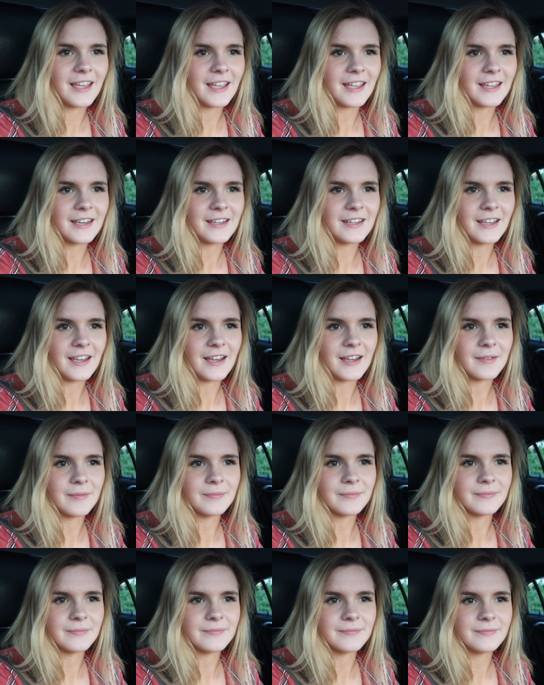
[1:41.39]
And
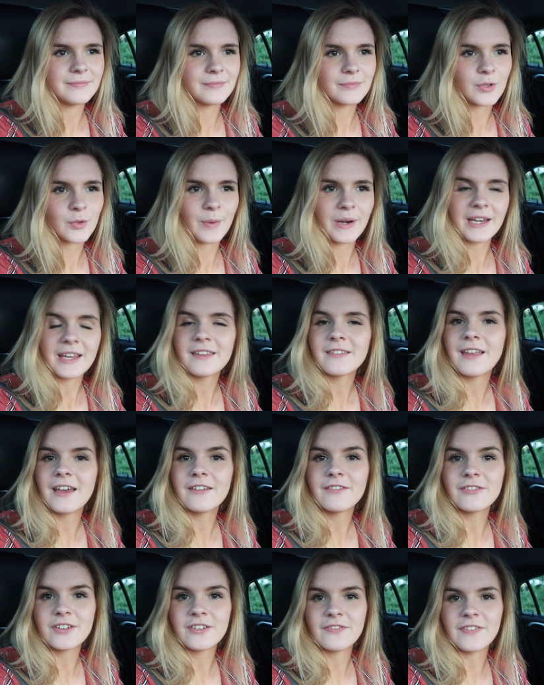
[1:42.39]
we're waiting in
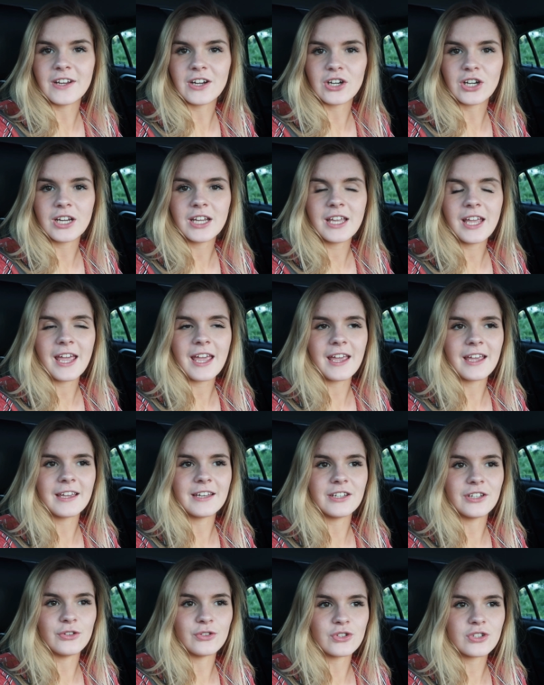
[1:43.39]
line for a ferry,
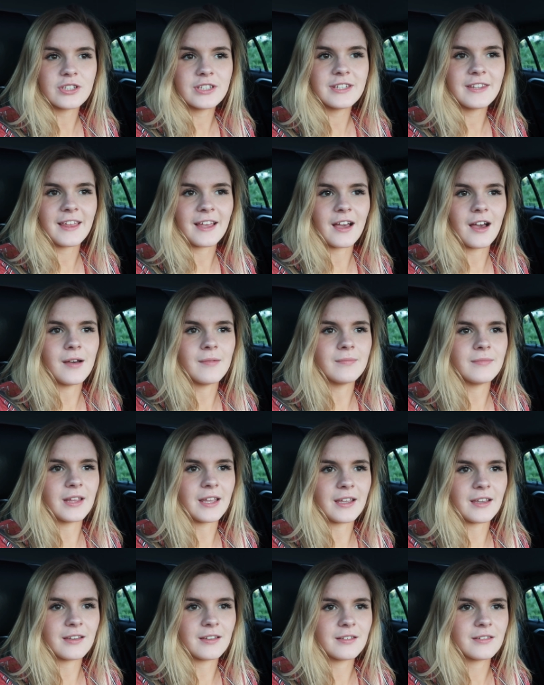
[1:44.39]
and usually they come
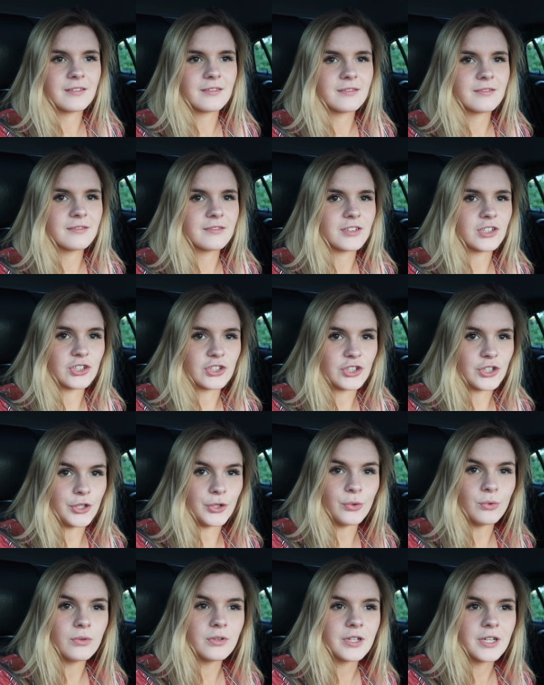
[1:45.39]
like, there's
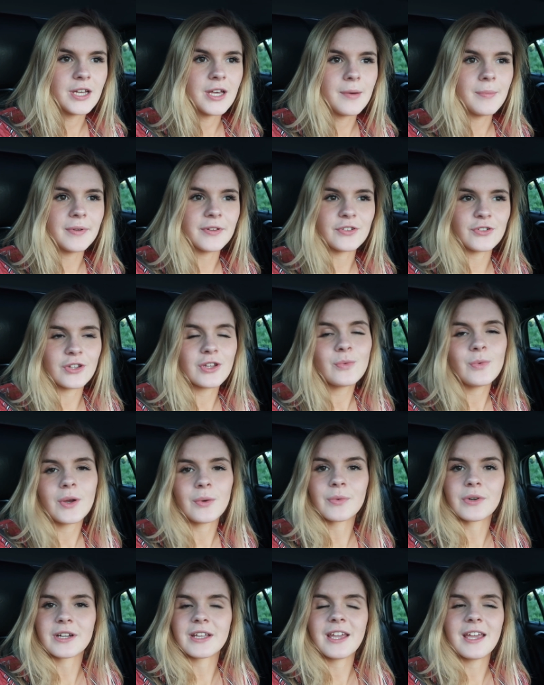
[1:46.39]
two, but there's only
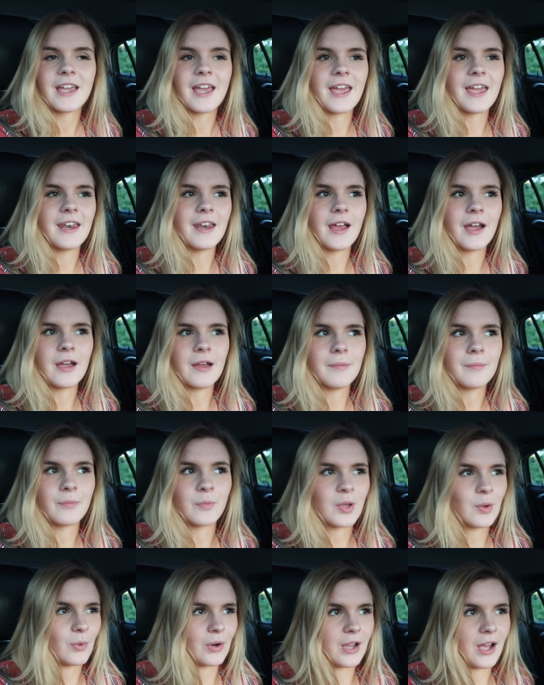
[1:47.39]
one working,
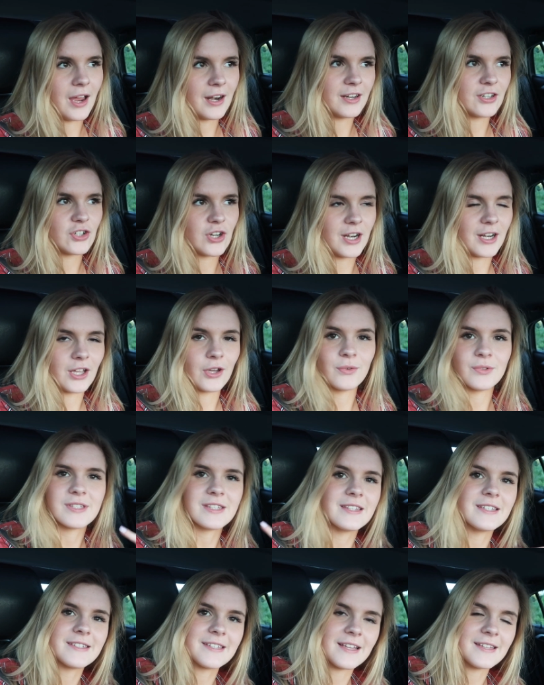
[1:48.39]
and we were kind of trying to go
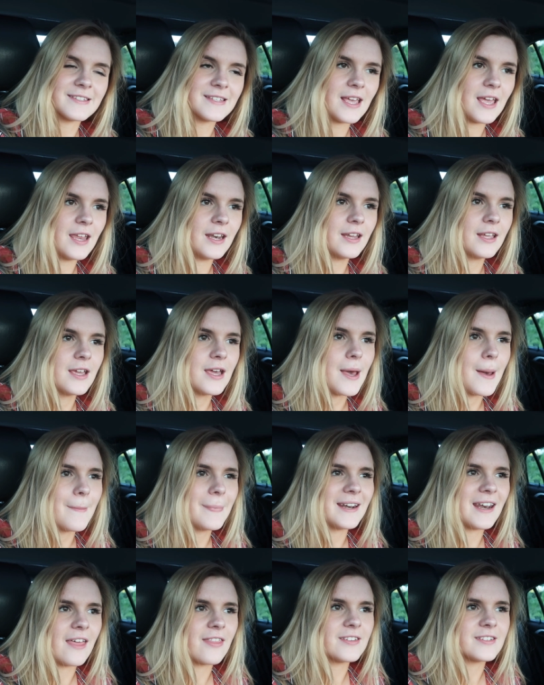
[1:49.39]
see the sunset,
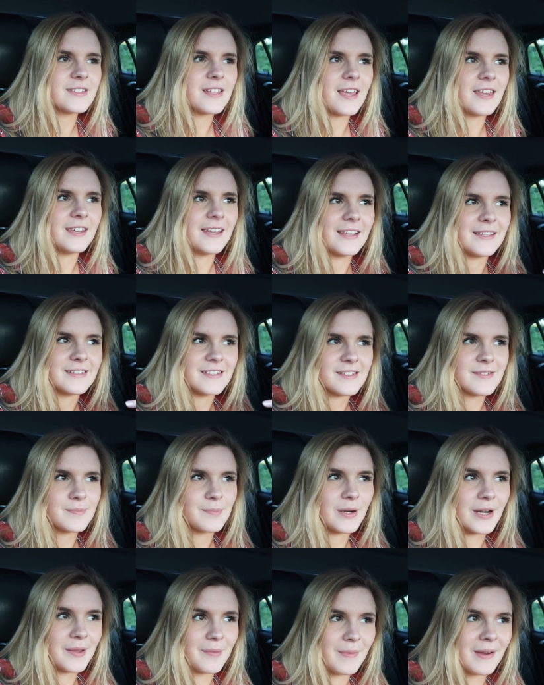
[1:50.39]
but now the sun has
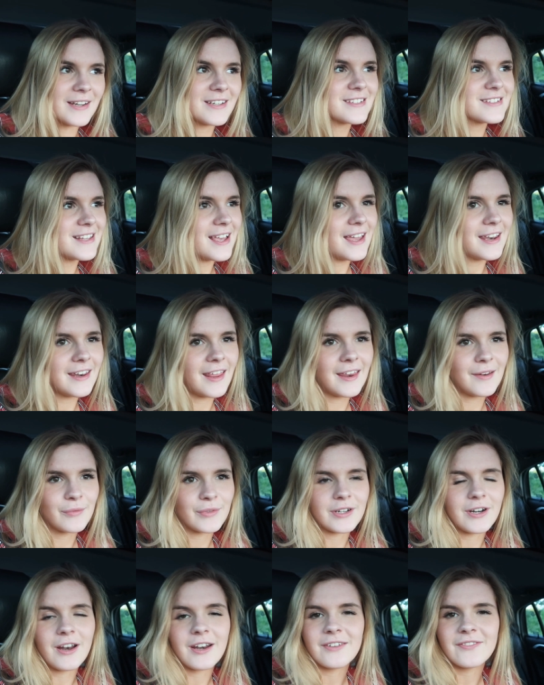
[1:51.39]
pretty much set
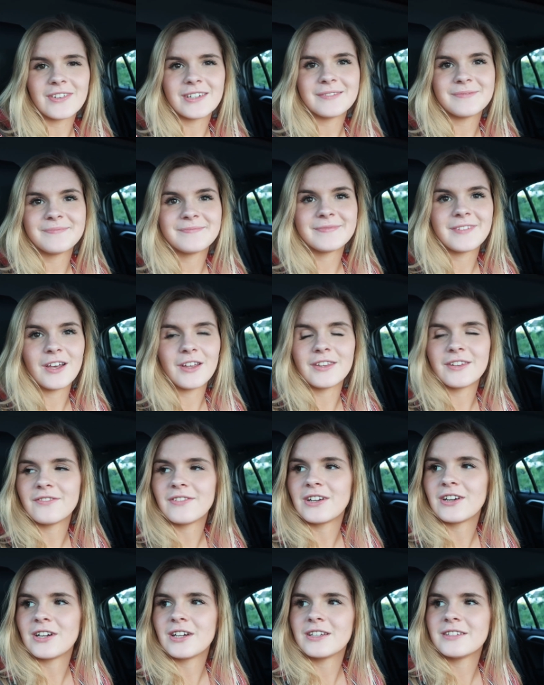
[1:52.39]
and we're not even on the
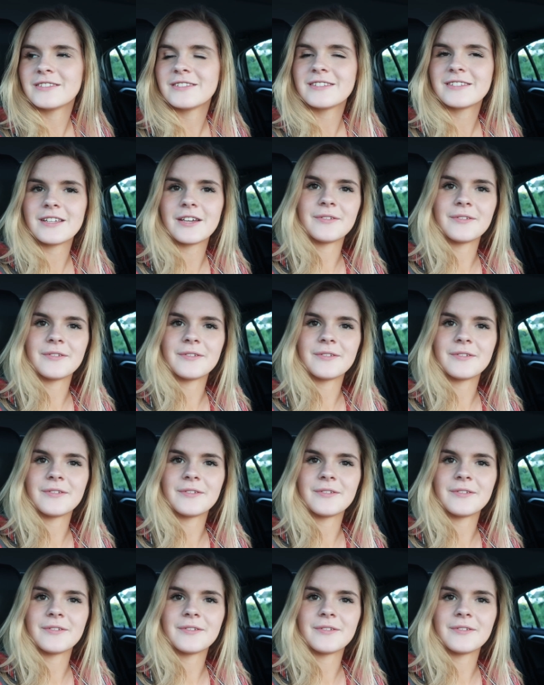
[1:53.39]
ferry.